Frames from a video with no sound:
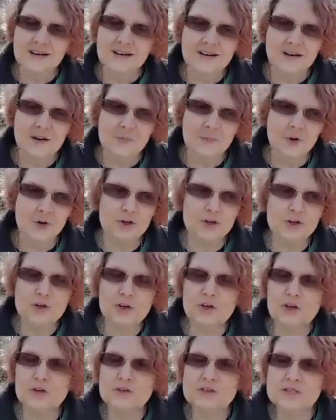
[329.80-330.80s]
Or you
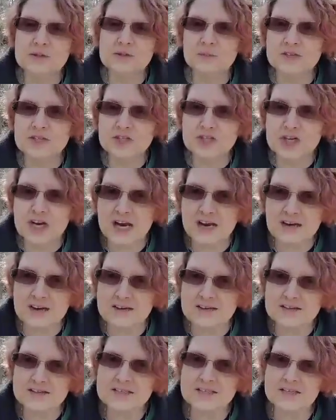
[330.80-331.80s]
can use them as
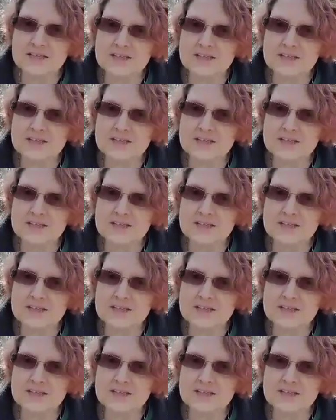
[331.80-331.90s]
checkers.